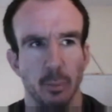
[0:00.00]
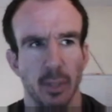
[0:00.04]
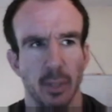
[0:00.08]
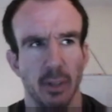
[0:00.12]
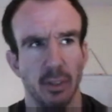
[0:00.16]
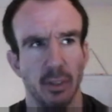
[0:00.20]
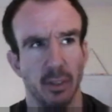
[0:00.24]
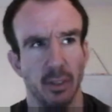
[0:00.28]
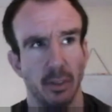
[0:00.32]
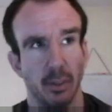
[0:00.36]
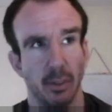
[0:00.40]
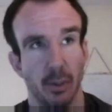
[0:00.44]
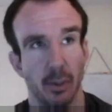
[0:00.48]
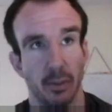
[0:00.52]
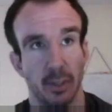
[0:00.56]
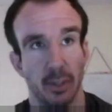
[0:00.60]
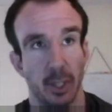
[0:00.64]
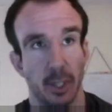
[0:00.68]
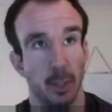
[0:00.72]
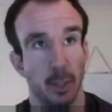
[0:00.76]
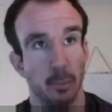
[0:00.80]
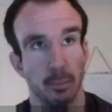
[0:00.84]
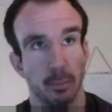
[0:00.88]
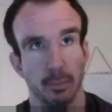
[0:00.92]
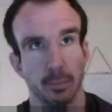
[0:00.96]
There isn't
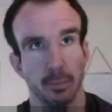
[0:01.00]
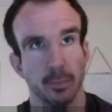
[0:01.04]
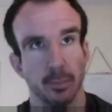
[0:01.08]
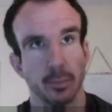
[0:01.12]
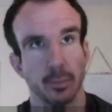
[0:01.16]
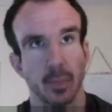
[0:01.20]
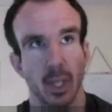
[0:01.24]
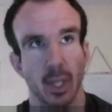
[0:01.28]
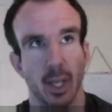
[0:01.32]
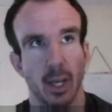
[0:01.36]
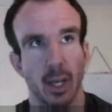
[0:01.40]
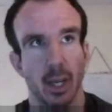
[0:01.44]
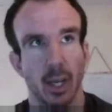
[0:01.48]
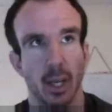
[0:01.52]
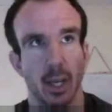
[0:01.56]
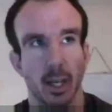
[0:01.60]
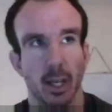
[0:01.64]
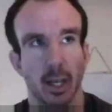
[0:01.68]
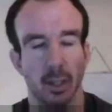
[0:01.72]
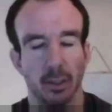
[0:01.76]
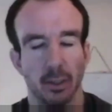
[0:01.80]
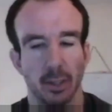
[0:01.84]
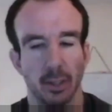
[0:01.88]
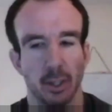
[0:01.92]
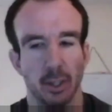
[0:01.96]
obviously a
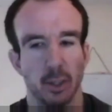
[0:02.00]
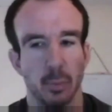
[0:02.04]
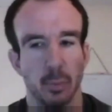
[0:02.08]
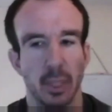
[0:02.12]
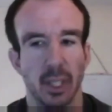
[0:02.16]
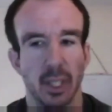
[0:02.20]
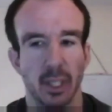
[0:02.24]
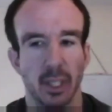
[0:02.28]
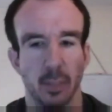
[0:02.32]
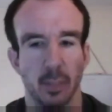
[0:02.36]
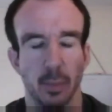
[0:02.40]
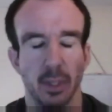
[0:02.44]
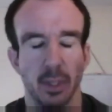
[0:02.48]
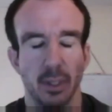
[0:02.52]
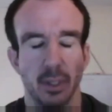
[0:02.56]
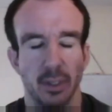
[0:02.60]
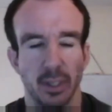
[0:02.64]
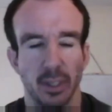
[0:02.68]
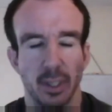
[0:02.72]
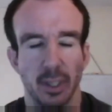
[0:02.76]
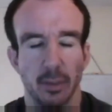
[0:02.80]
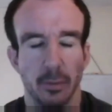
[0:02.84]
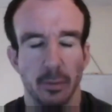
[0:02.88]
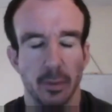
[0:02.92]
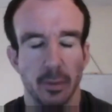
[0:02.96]
kind of social media
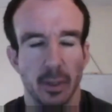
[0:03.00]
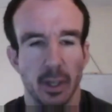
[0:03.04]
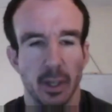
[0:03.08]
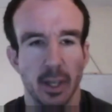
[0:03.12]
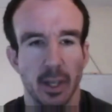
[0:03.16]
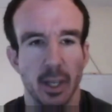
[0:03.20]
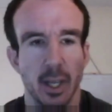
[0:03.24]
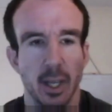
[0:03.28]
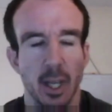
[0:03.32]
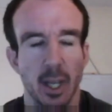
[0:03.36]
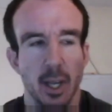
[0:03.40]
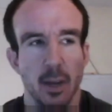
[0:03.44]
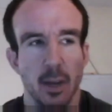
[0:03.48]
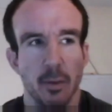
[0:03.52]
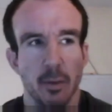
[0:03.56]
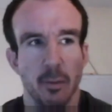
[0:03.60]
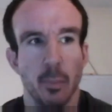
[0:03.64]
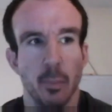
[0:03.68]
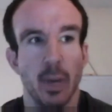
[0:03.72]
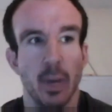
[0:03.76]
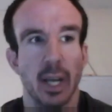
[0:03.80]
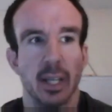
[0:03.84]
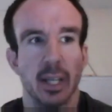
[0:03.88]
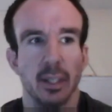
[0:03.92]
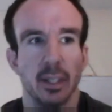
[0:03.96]
community for
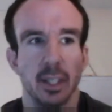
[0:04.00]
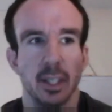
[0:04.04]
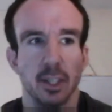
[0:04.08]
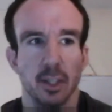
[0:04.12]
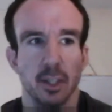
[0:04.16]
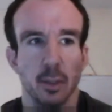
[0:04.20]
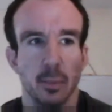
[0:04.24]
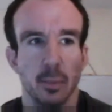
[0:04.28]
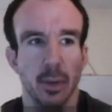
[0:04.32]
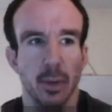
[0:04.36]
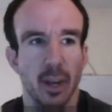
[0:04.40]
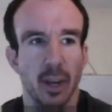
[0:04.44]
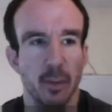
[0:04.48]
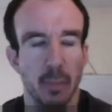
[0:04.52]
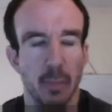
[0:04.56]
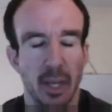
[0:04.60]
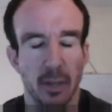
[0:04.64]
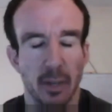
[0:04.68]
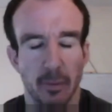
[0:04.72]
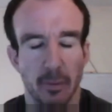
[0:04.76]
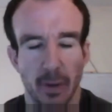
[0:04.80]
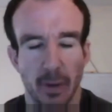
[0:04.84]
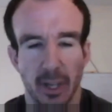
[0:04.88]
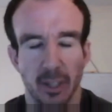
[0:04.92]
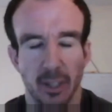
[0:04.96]
my condition, but I've
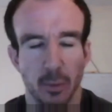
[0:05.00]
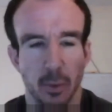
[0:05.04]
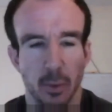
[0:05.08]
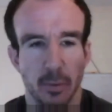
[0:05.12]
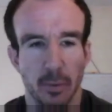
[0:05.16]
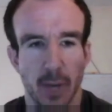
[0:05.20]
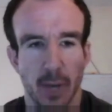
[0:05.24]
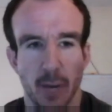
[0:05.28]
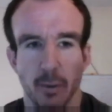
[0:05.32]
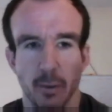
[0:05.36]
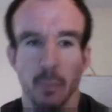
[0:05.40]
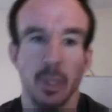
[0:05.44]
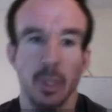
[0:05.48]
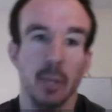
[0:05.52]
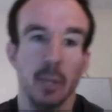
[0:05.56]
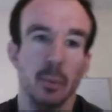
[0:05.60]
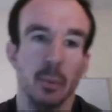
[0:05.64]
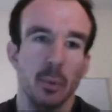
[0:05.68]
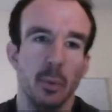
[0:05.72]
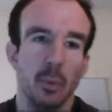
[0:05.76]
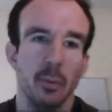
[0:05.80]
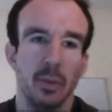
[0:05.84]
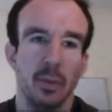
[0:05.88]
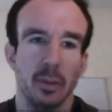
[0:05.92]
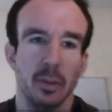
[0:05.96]
made friends with other
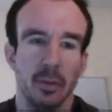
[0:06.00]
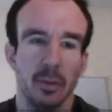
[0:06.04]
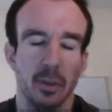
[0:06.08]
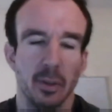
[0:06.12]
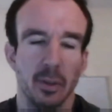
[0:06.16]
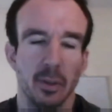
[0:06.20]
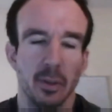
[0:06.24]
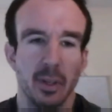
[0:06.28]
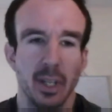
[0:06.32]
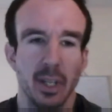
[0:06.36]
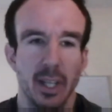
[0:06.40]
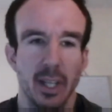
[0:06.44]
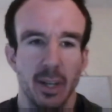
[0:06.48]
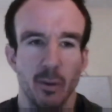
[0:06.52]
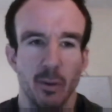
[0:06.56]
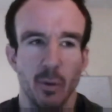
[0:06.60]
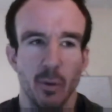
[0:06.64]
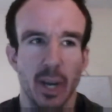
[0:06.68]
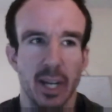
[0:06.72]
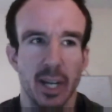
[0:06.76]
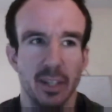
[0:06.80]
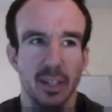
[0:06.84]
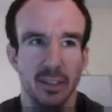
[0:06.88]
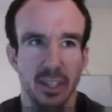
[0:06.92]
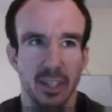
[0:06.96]
people with different
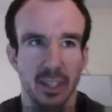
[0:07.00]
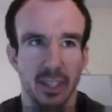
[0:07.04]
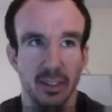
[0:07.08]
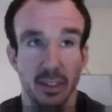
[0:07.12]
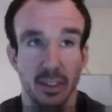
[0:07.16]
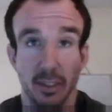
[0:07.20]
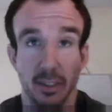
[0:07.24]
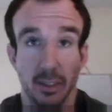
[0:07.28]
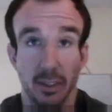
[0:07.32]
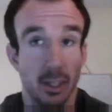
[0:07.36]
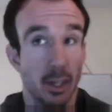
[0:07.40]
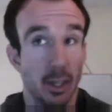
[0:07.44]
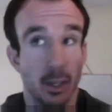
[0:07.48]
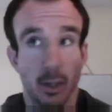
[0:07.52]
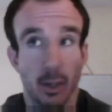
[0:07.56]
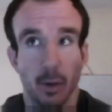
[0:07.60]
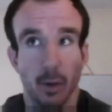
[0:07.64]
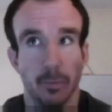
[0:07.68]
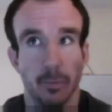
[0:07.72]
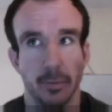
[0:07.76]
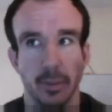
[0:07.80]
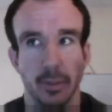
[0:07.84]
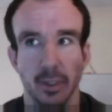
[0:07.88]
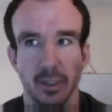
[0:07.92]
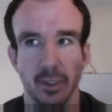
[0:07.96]
rare diseases, at
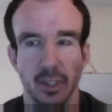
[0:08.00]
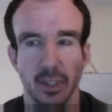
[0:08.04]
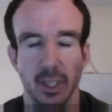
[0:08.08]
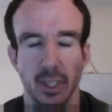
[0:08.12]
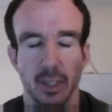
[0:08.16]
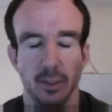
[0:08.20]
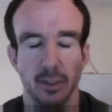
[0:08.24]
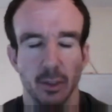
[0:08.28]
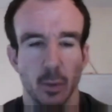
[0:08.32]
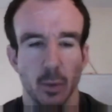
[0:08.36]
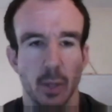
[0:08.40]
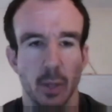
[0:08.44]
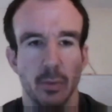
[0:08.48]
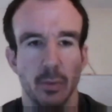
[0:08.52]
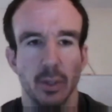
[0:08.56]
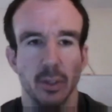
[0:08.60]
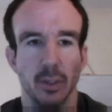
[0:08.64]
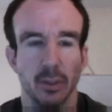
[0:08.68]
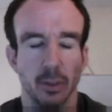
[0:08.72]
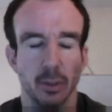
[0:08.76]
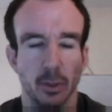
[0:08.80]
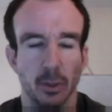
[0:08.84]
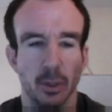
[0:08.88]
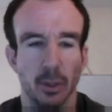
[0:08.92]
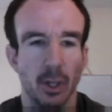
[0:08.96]
conferences or whether
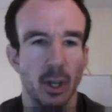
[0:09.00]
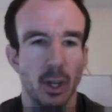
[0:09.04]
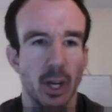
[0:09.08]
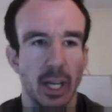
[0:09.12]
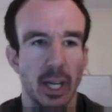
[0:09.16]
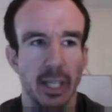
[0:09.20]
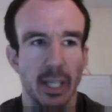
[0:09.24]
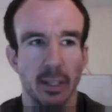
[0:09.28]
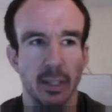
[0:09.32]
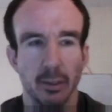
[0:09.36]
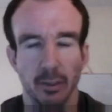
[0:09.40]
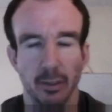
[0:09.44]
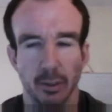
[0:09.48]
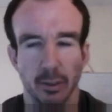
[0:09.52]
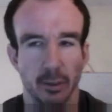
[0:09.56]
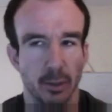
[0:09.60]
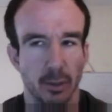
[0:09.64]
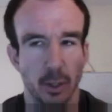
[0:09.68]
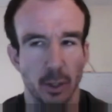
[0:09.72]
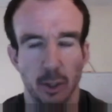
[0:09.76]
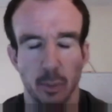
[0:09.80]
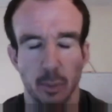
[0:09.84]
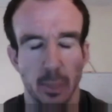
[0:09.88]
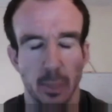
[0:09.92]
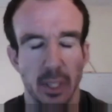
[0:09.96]
it's online,
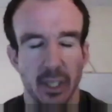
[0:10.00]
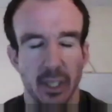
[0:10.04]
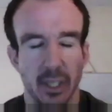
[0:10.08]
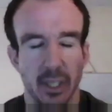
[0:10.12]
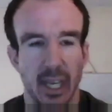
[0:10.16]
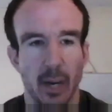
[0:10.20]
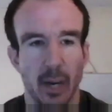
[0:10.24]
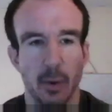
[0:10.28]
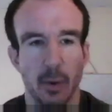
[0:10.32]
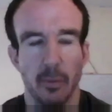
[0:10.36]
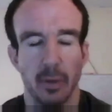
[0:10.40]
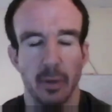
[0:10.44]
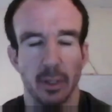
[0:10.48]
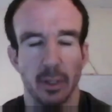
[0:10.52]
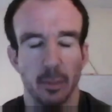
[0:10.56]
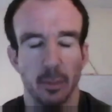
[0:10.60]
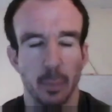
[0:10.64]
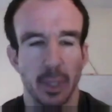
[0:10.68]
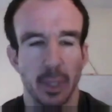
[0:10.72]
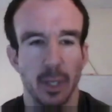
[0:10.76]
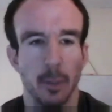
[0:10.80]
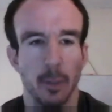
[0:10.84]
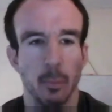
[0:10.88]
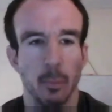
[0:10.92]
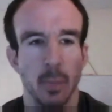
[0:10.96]
social media, however it's
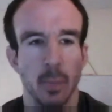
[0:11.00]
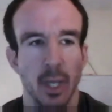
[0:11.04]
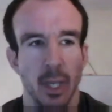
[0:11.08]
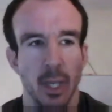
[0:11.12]
been.